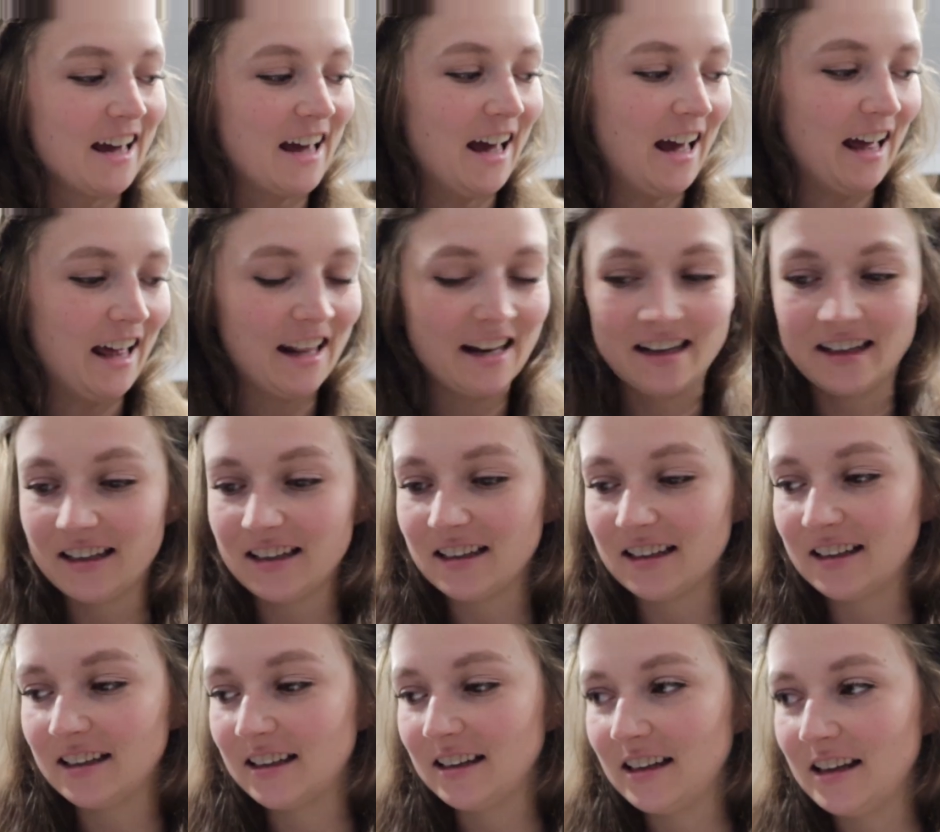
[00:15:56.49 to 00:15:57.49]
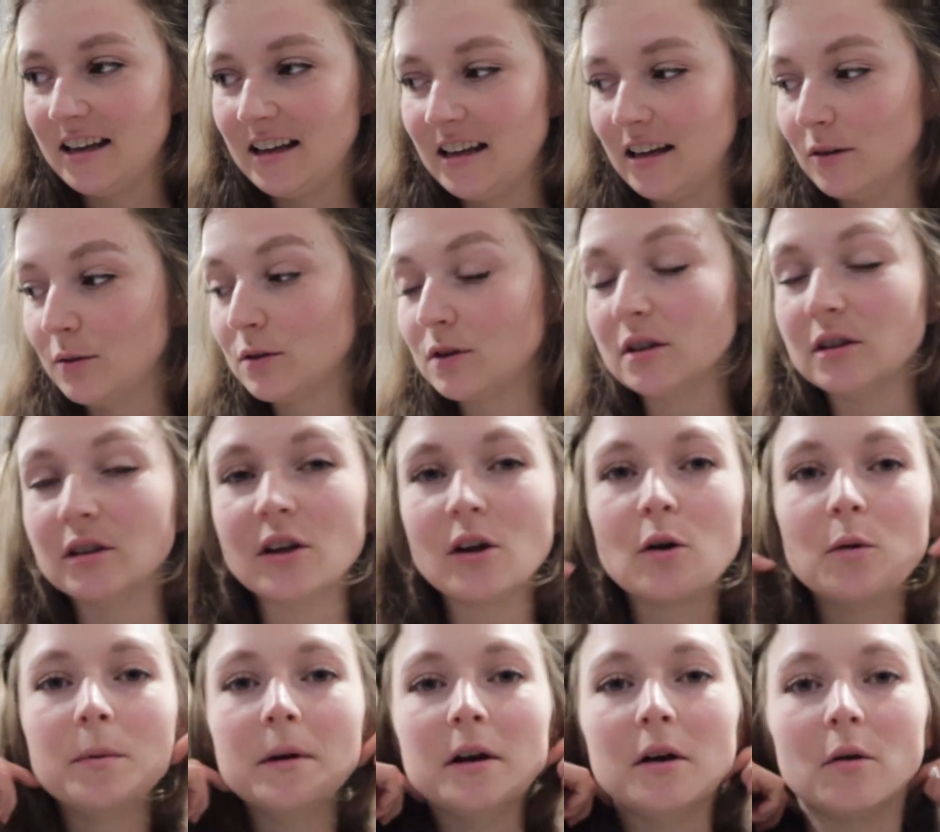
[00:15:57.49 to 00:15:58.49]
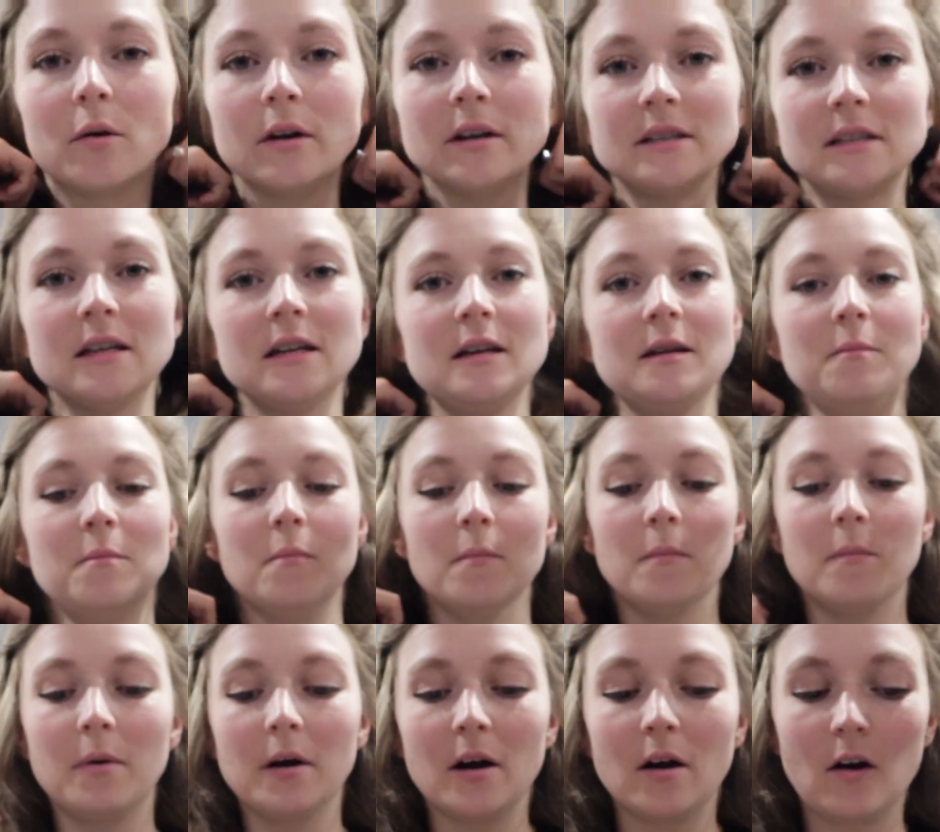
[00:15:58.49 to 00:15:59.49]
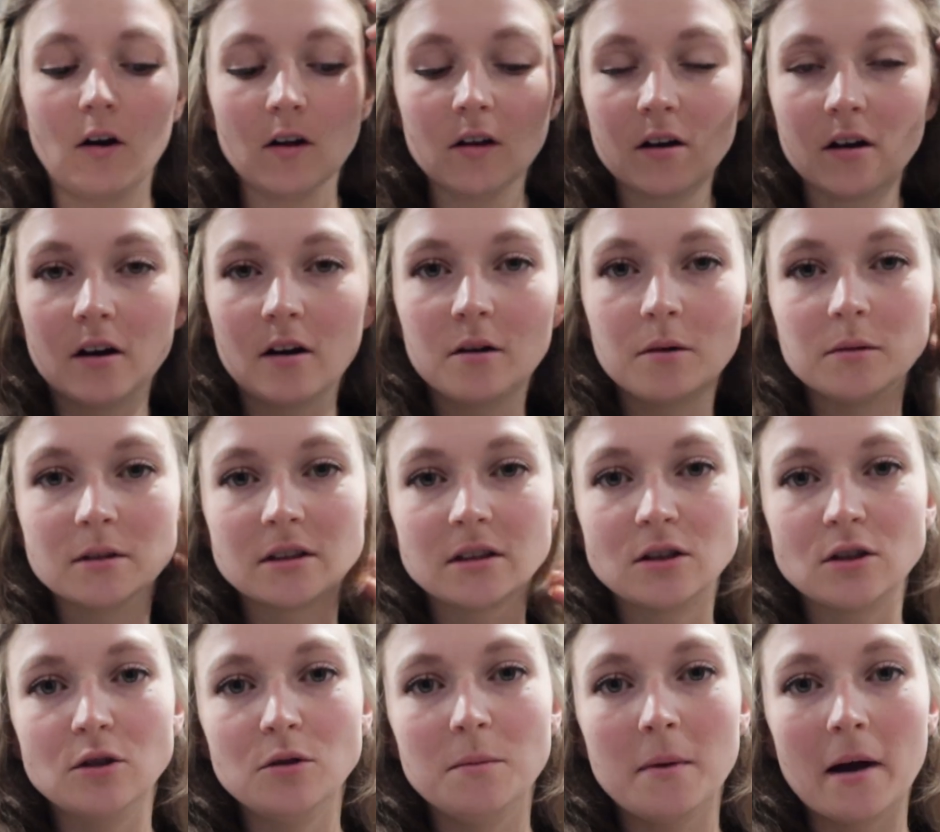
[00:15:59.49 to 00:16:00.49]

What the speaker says: and it was a little bit noisy, but all in all it wasn't too